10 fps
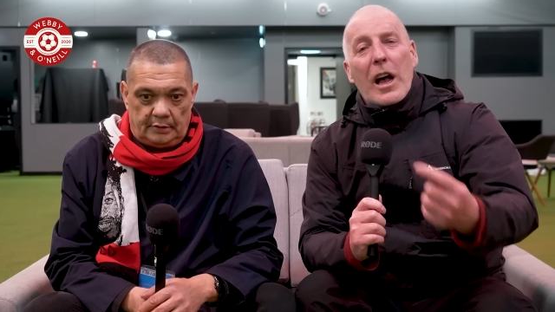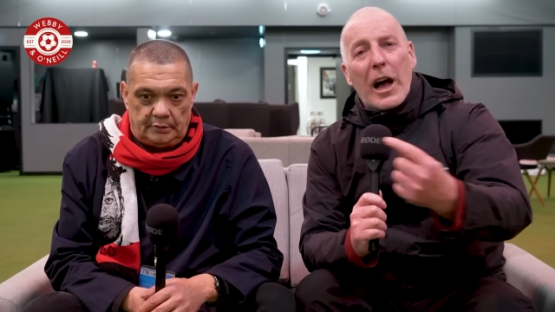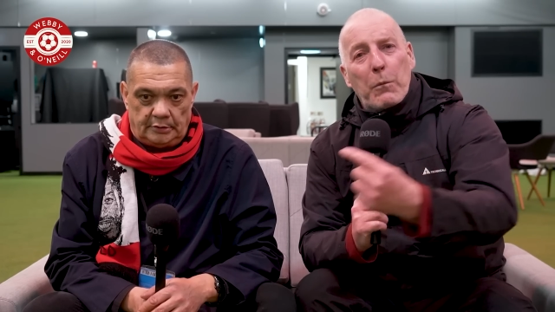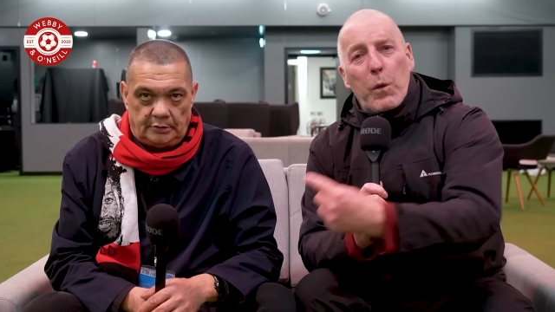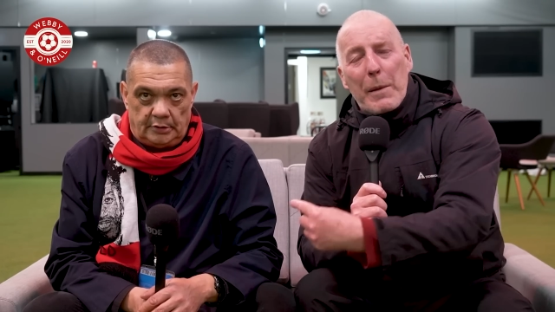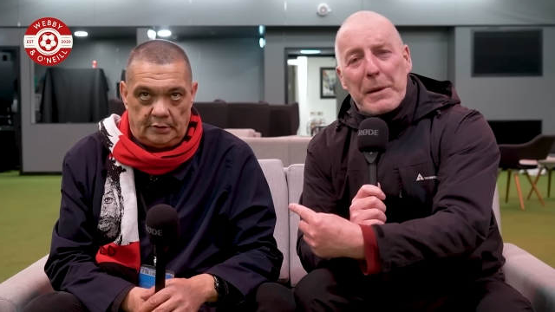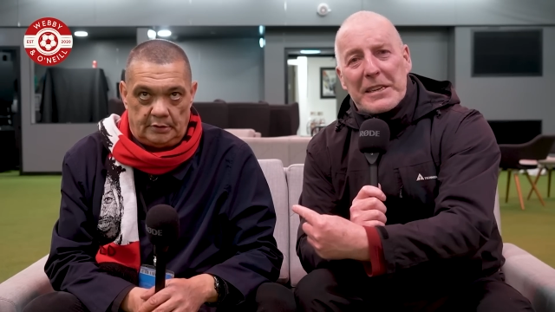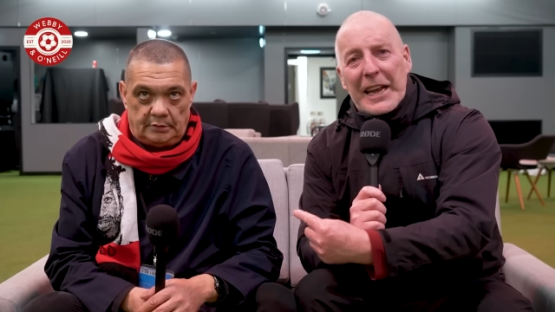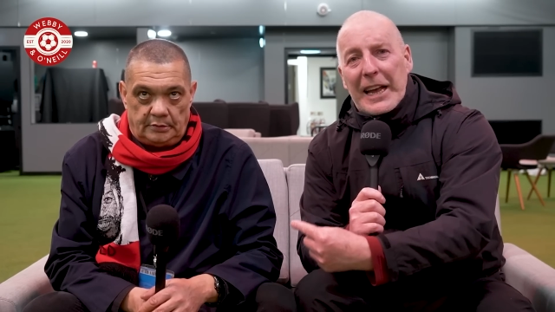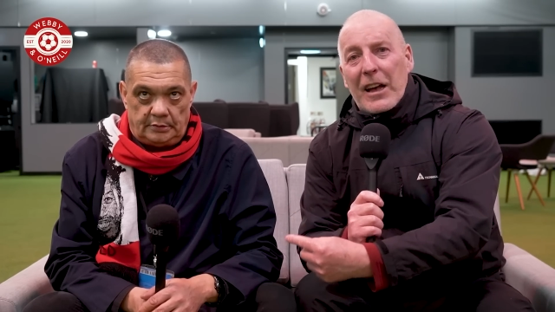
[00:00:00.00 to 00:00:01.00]
Speaker 1: And
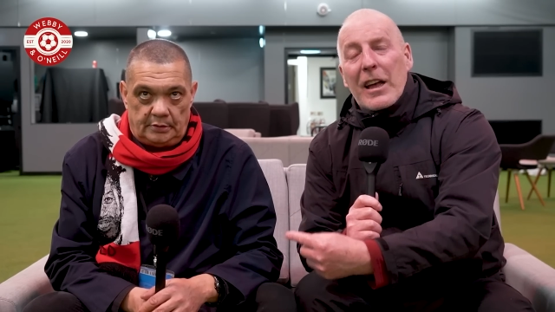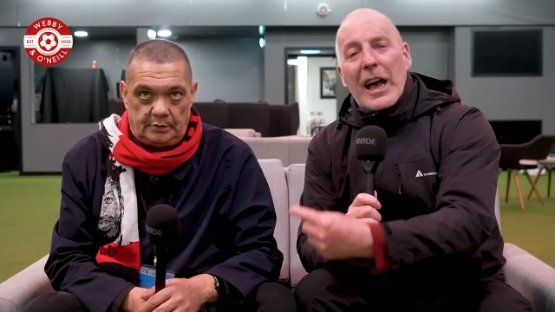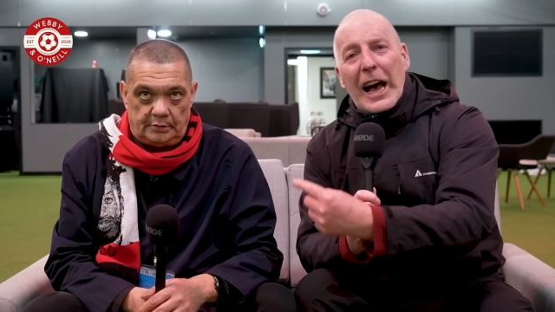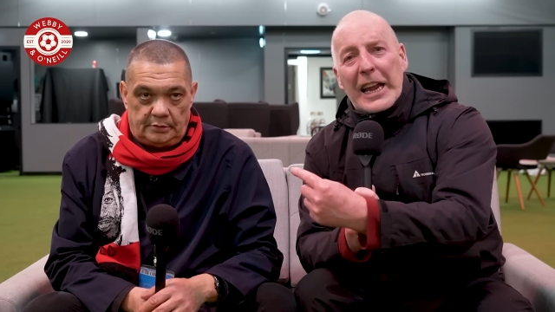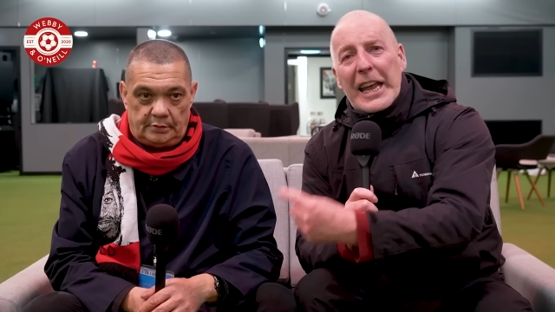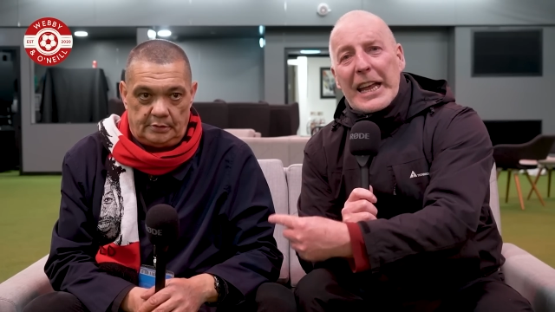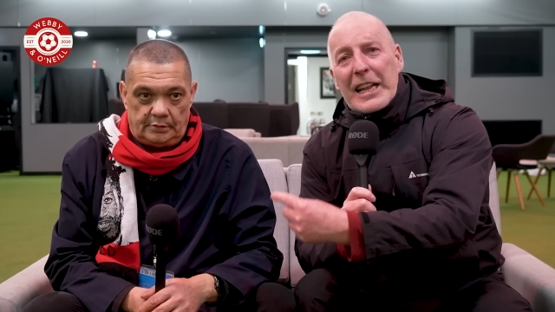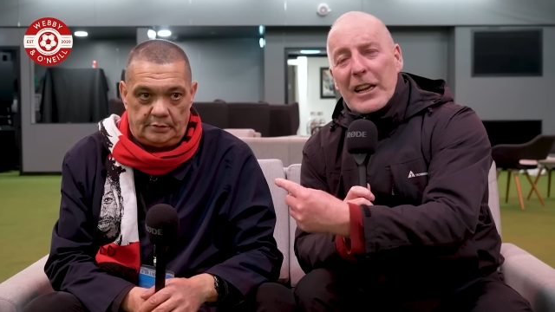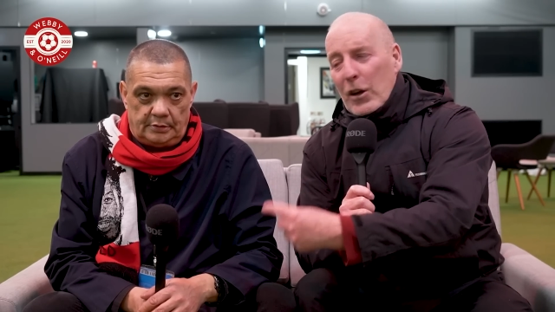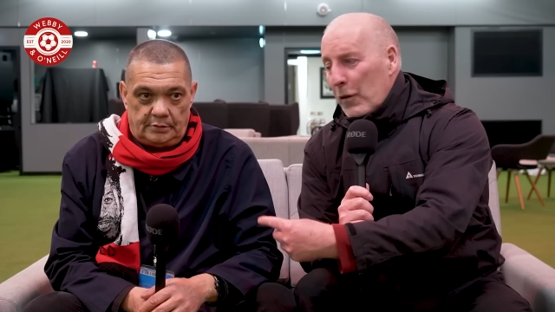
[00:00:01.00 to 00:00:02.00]
Webby's here, and he
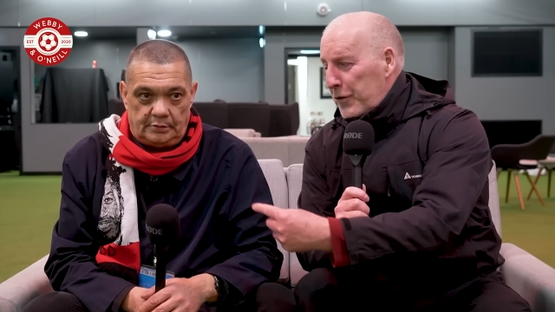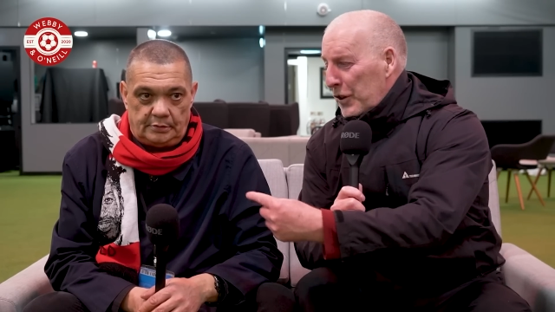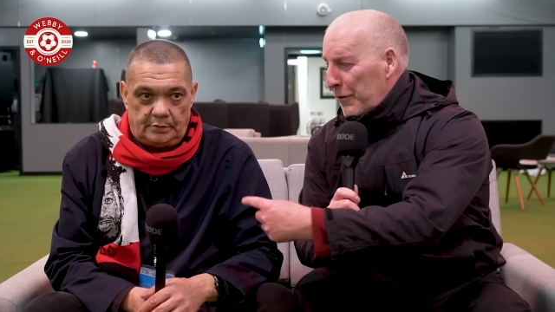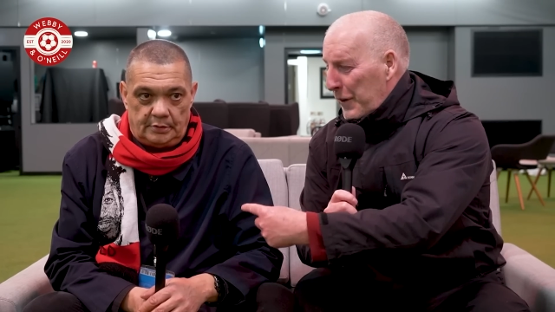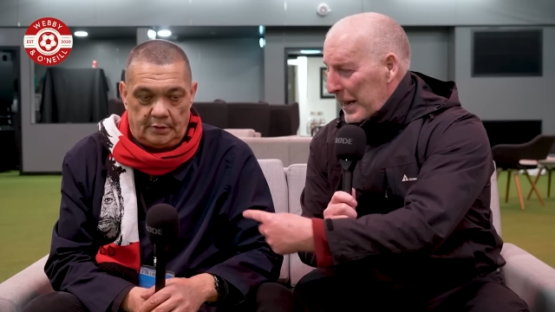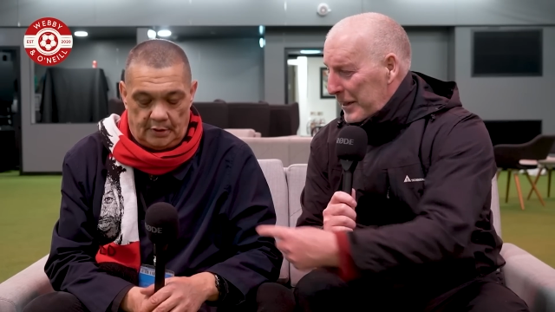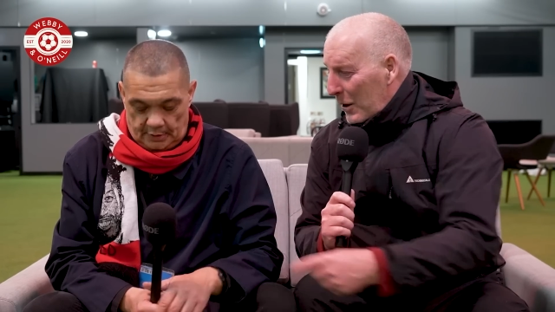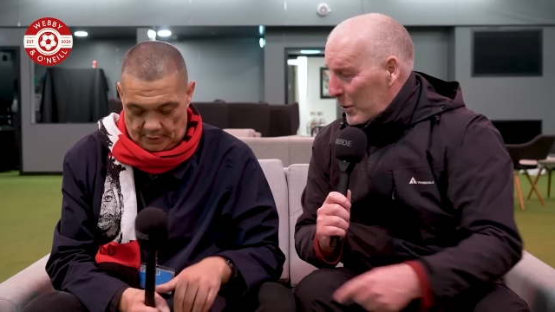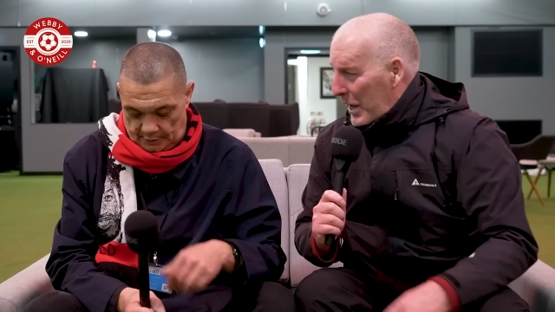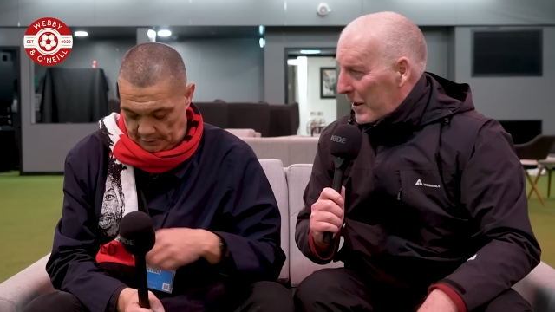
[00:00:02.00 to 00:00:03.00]
loves Fred,
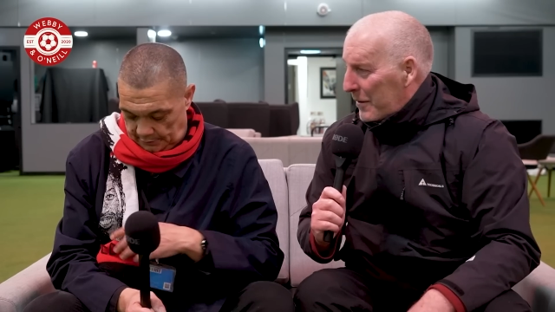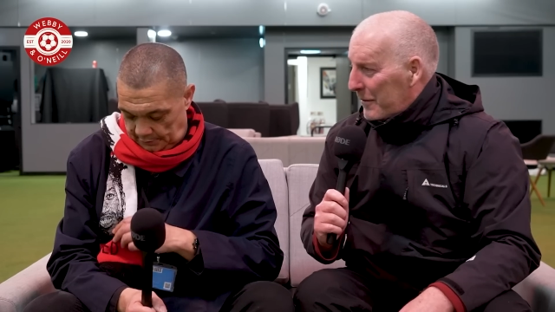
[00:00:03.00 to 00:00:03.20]
don't you?